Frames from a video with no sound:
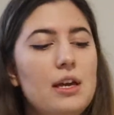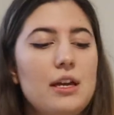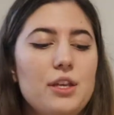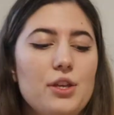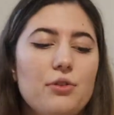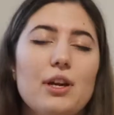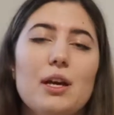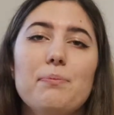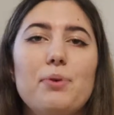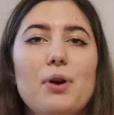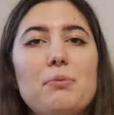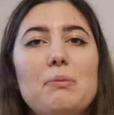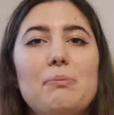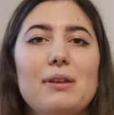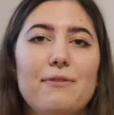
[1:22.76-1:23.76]
you can
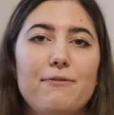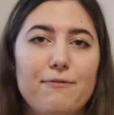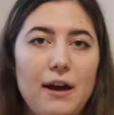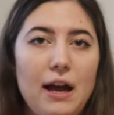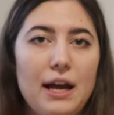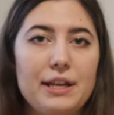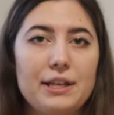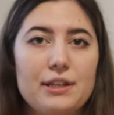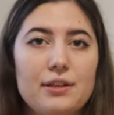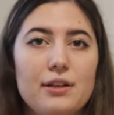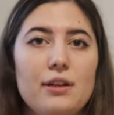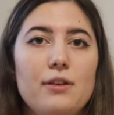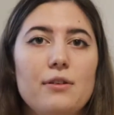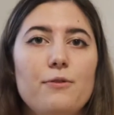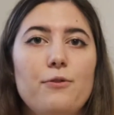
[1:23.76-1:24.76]
probably find
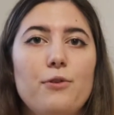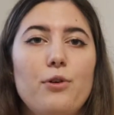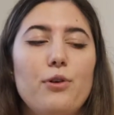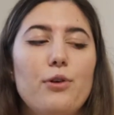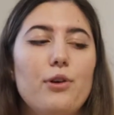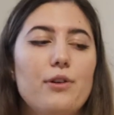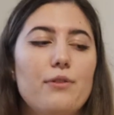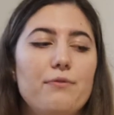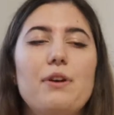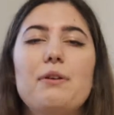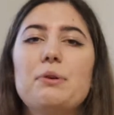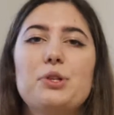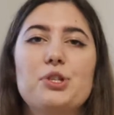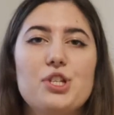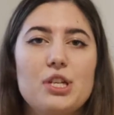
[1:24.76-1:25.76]
for
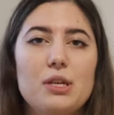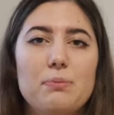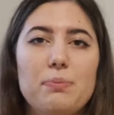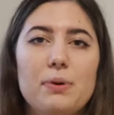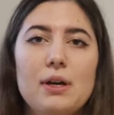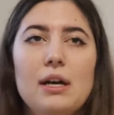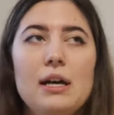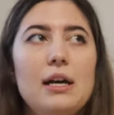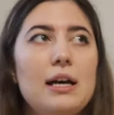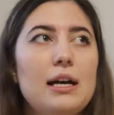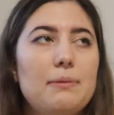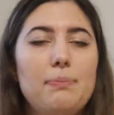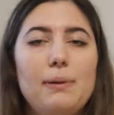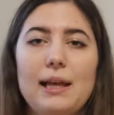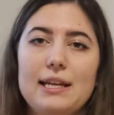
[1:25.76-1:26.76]
very cheap
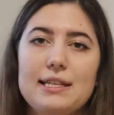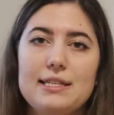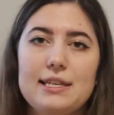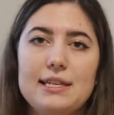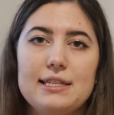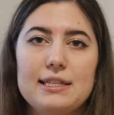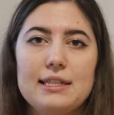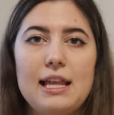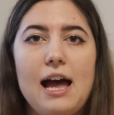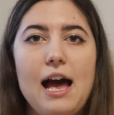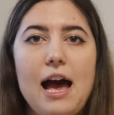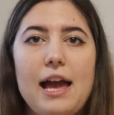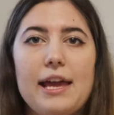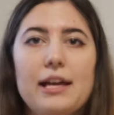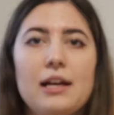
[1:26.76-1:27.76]
at places
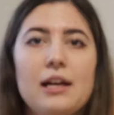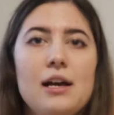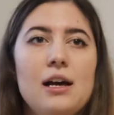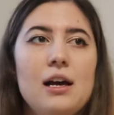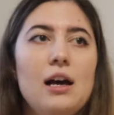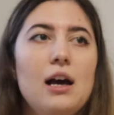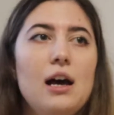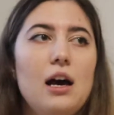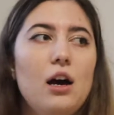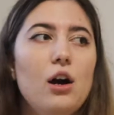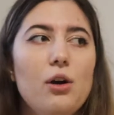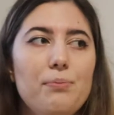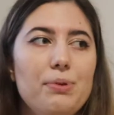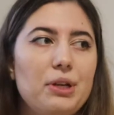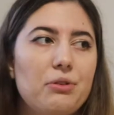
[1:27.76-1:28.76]
like
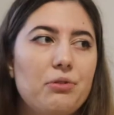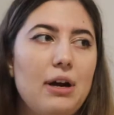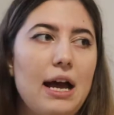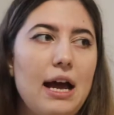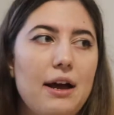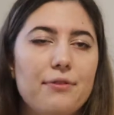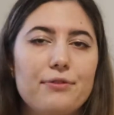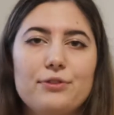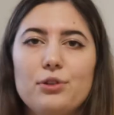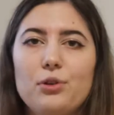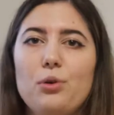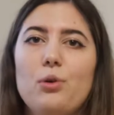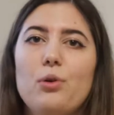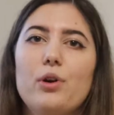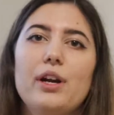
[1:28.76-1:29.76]
Hobbycraft
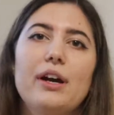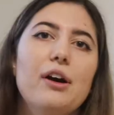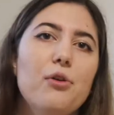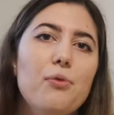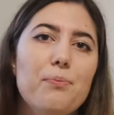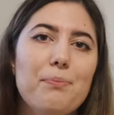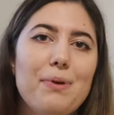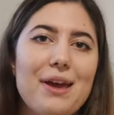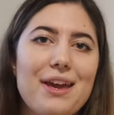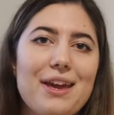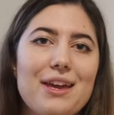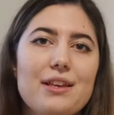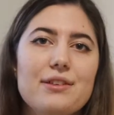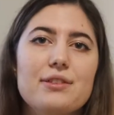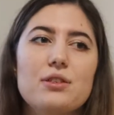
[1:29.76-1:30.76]
or
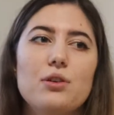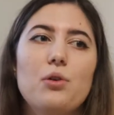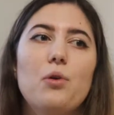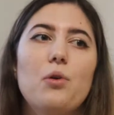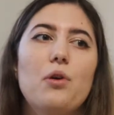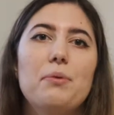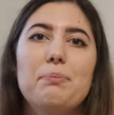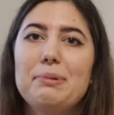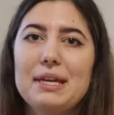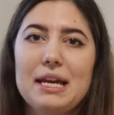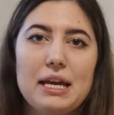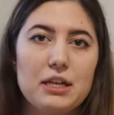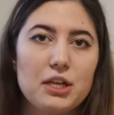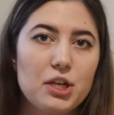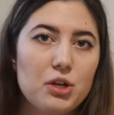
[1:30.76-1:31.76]
Homebase or
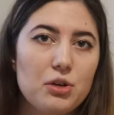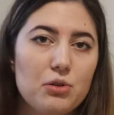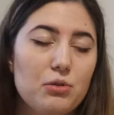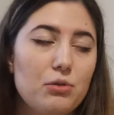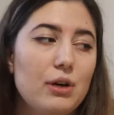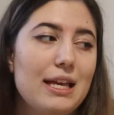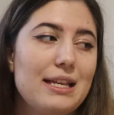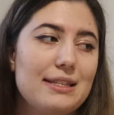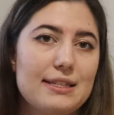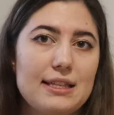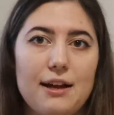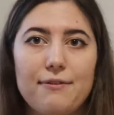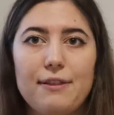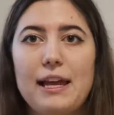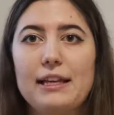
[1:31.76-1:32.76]
B&Q and
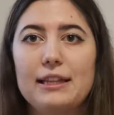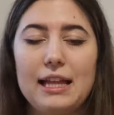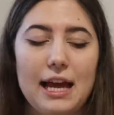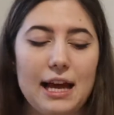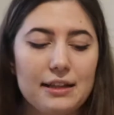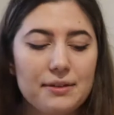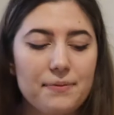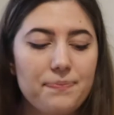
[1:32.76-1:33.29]
stuff like that.